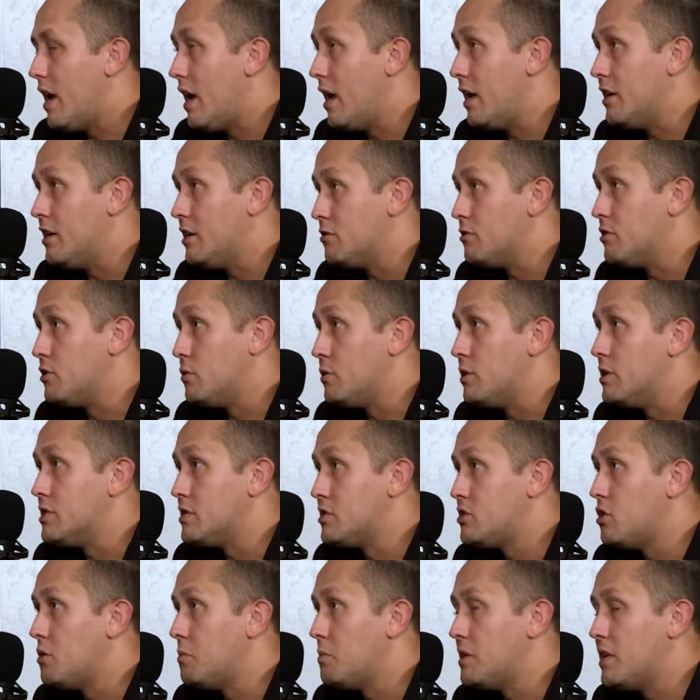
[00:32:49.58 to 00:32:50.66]
And you're doing
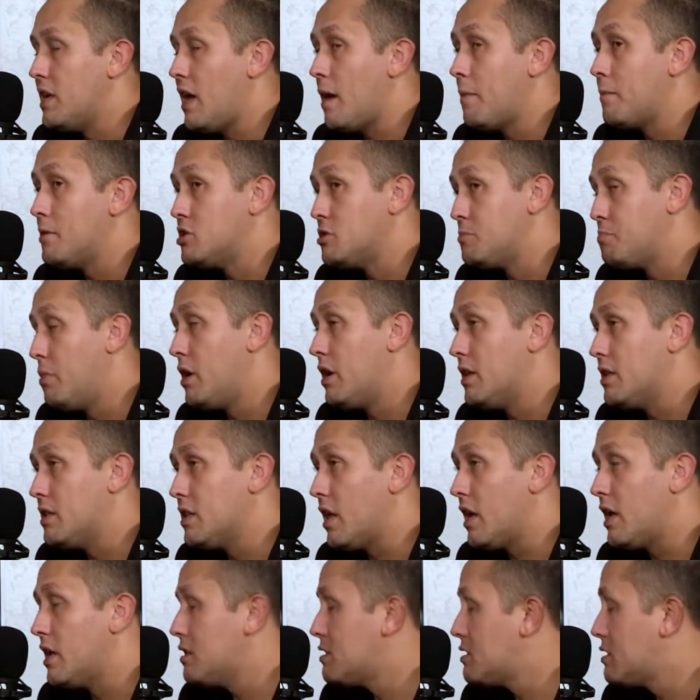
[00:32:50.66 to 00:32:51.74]
stupid damage. But
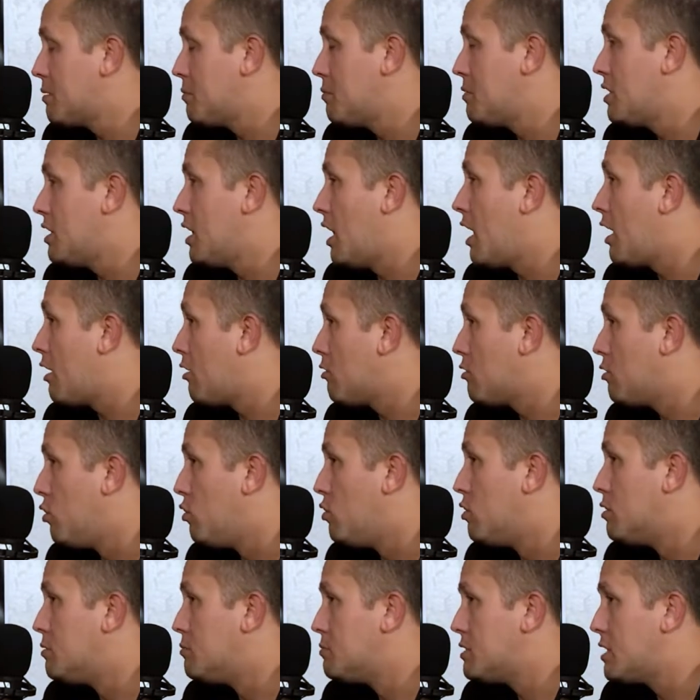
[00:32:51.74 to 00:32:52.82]
like some of the Iron
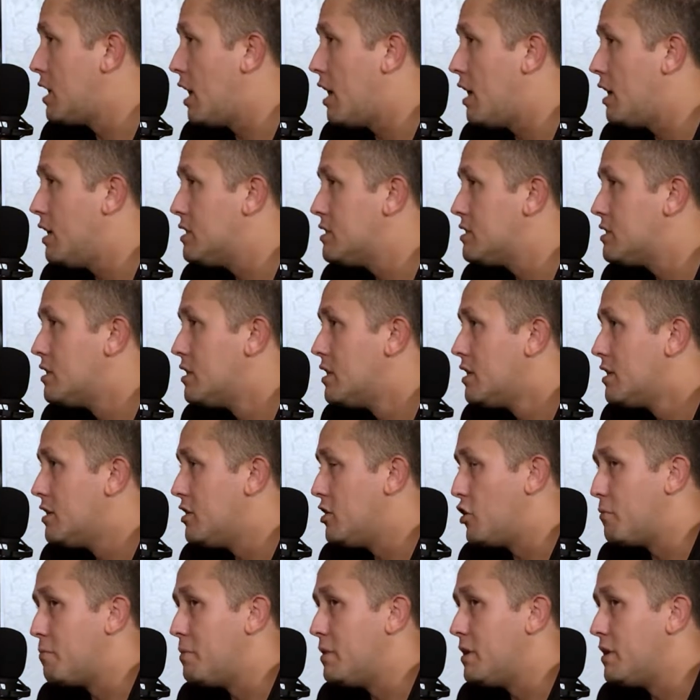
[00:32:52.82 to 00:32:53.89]
Golems guys,
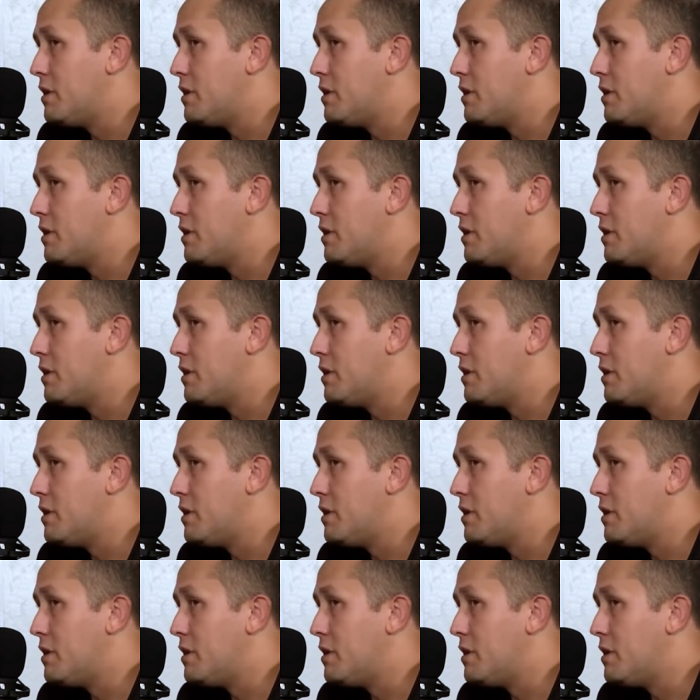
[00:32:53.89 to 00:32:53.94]
their